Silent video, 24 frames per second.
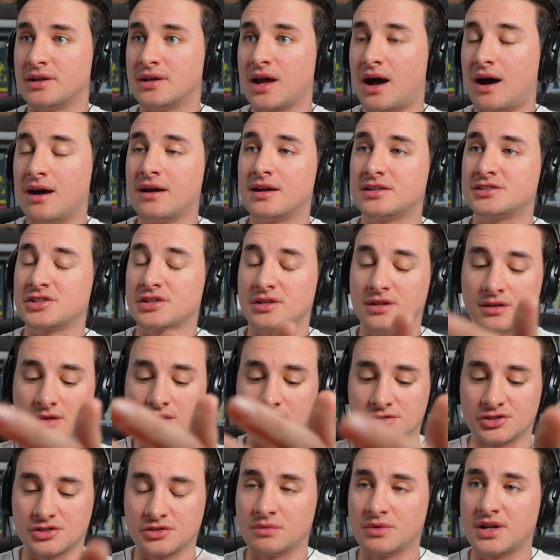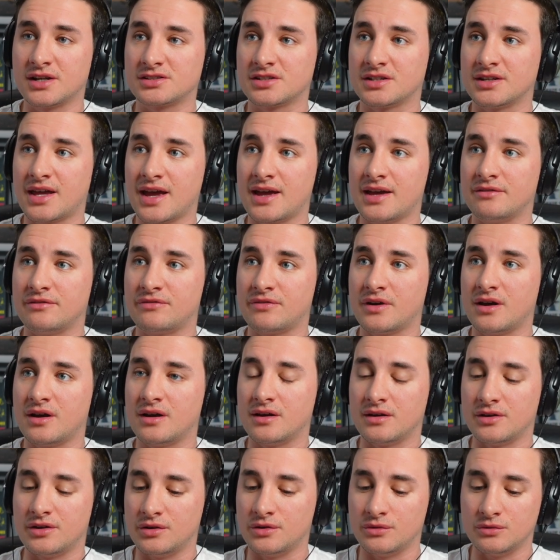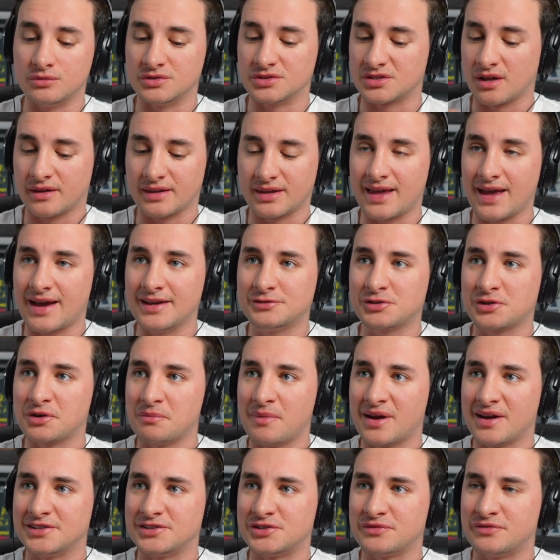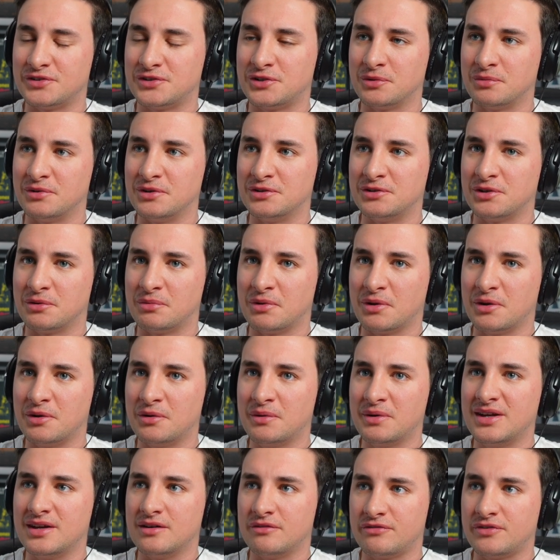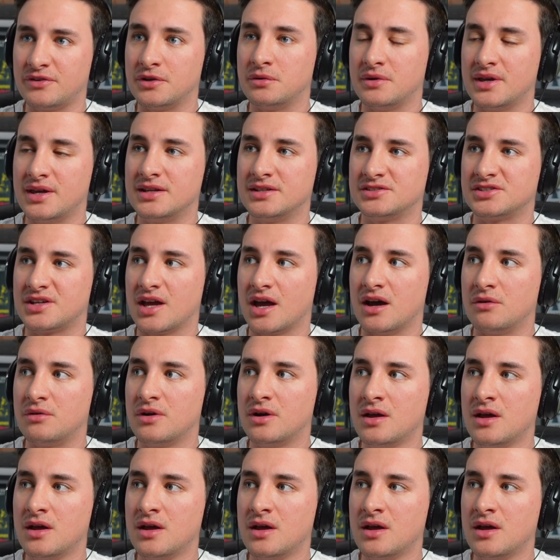I actually, someone actually gave, uh, who was like the catering manager for W W E a few years ago,